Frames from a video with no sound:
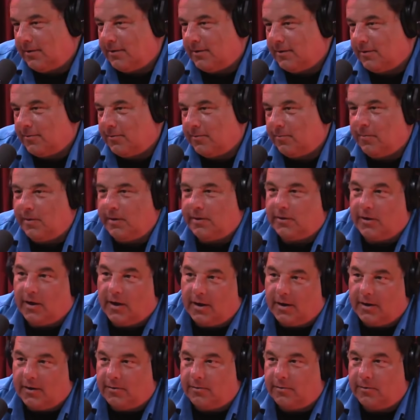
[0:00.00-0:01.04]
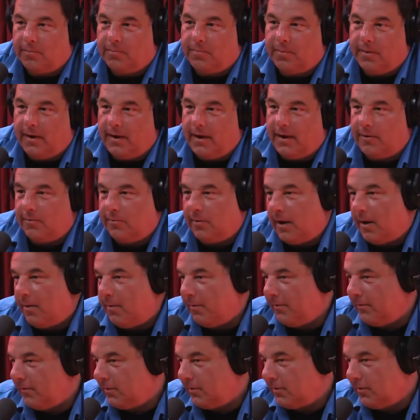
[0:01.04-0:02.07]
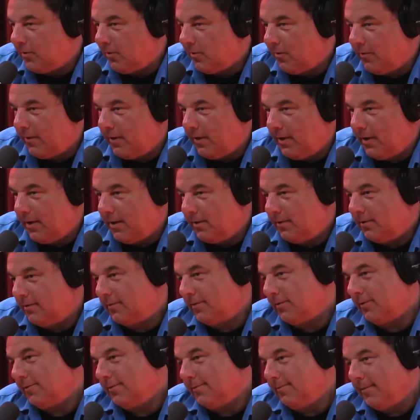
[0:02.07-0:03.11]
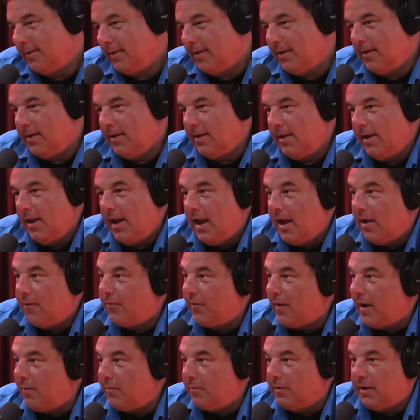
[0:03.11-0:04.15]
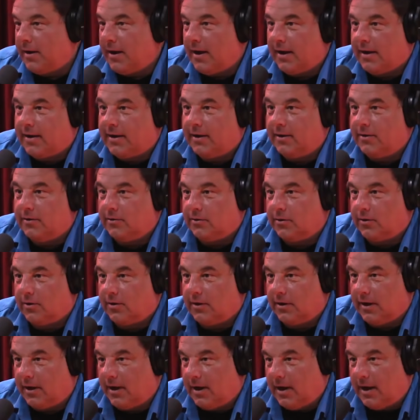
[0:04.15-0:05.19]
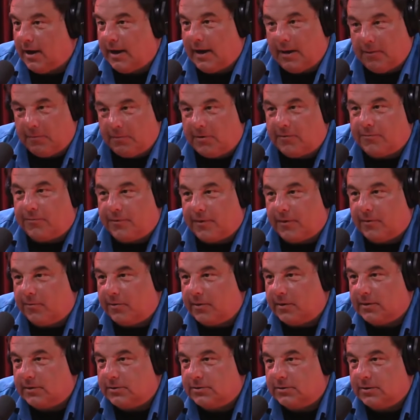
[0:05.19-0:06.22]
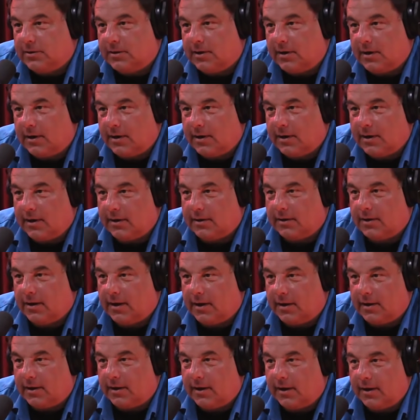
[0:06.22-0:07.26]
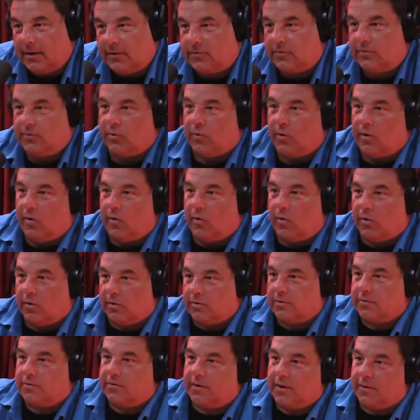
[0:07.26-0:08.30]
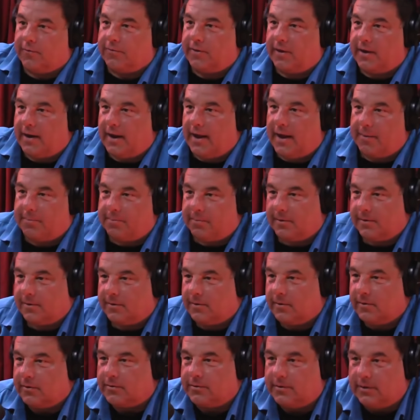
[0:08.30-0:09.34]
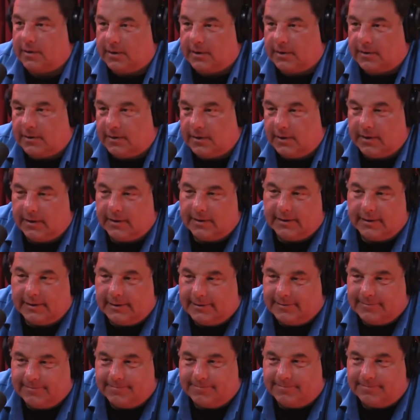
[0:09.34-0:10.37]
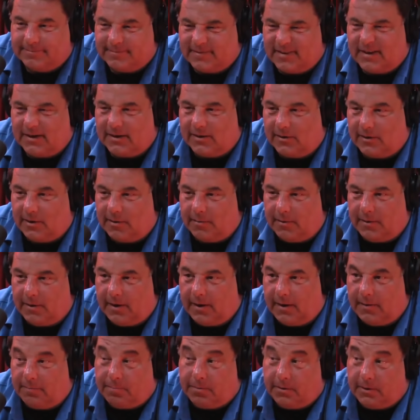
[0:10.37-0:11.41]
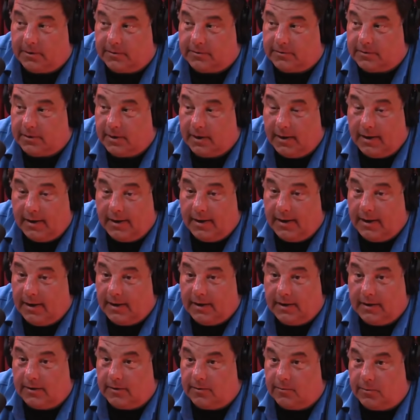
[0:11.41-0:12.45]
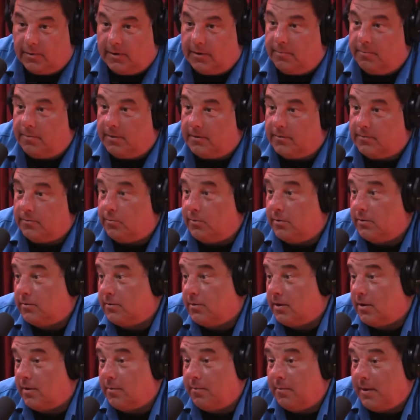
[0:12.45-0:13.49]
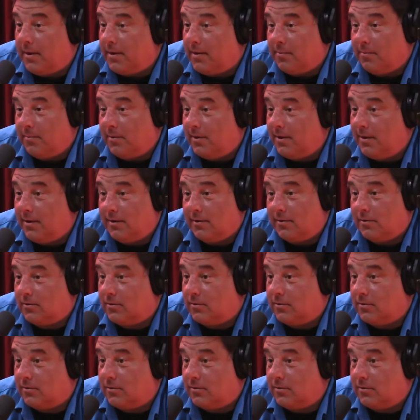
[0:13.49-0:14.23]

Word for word: know, we're done. You're paid. However the story ends, it's probably better." If yeah. I would have got killed early on, I would have felt really shitty. I'll tell you, and right. saw all the stuff that happened because you know, right? You know what I mean? And right. plus, you know, we didn't. Make, we started making money